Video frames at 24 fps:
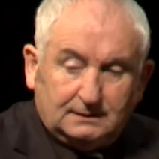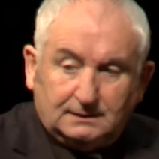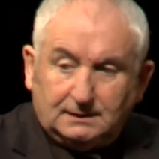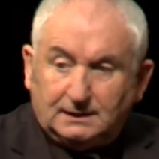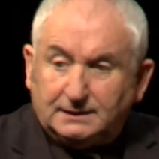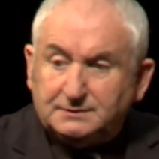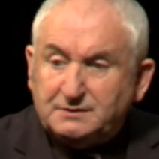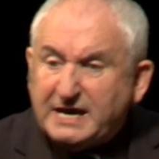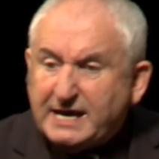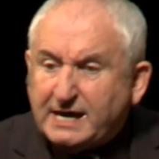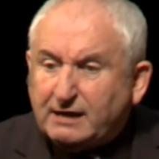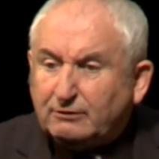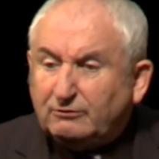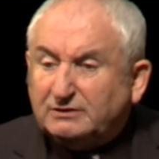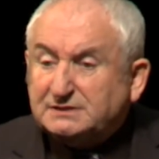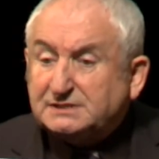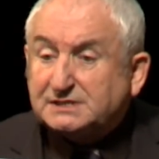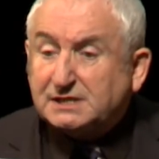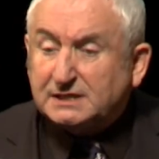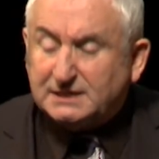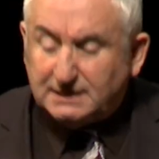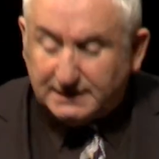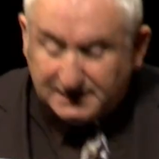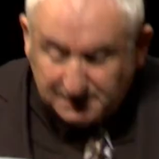And there
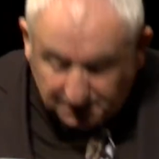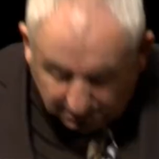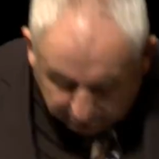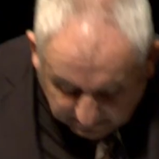is, in the